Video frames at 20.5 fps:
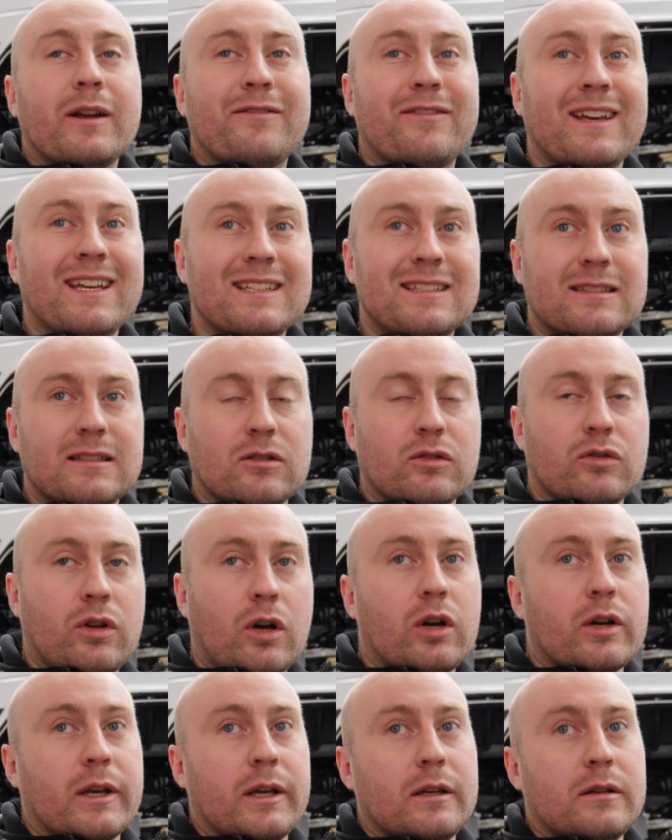if it is still
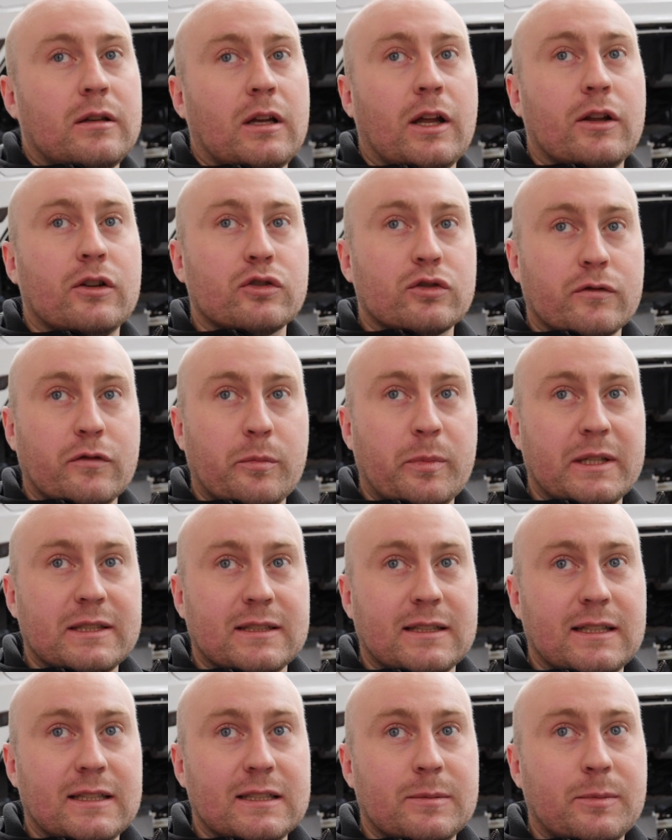knocking and there's other bits
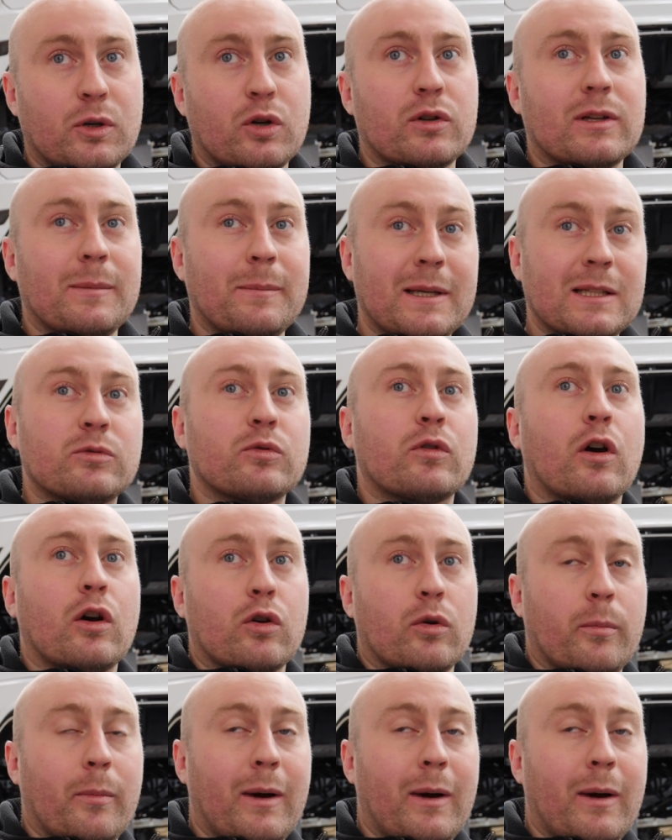that need to be ordered, it means we've got to come